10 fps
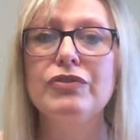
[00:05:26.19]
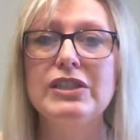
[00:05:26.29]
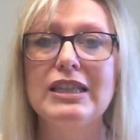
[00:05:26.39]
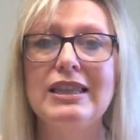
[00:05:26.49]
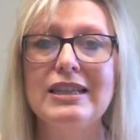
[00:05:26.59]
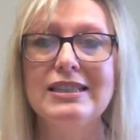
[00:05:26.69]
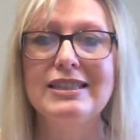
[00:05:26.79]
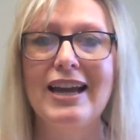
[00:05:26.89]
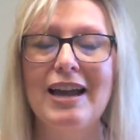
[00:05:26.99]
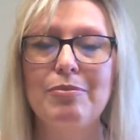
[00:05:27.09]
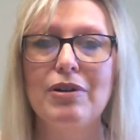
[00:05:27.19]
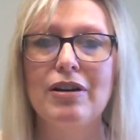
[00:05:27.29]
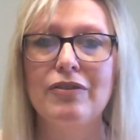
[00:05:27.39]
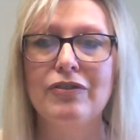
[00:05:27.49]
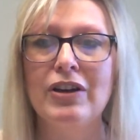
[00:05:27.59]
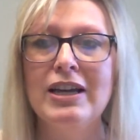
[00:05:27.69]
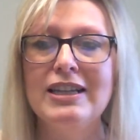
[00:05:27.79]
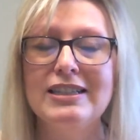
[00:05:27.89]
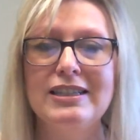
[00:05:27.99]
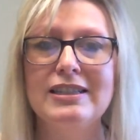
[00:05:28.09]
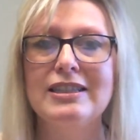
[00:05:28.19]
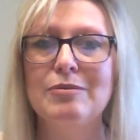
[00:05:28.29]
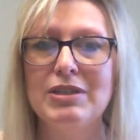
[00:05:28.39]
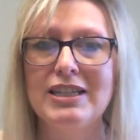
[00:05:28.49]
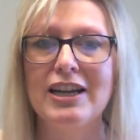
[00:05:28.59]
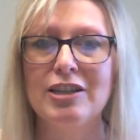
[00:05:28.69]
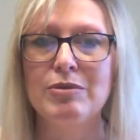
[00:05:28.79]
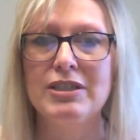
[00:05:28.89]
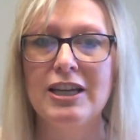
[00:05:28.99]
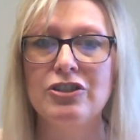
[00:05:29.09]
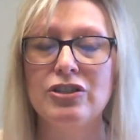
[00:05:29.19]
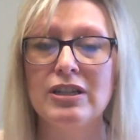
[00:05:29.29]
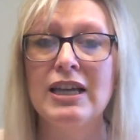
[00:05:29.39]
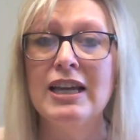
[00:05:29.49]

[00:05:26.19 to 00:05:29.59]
to this type of system and documentation